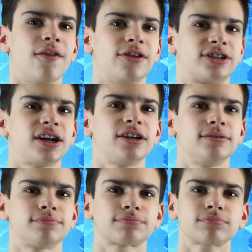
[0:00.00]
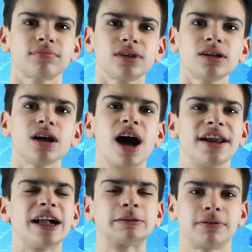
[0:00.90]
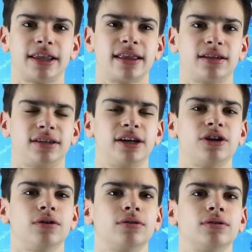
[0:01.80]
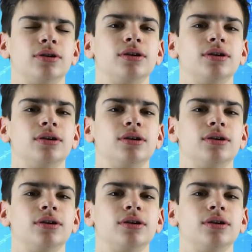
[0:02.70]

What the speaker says: The sudden announcement that Nintendo's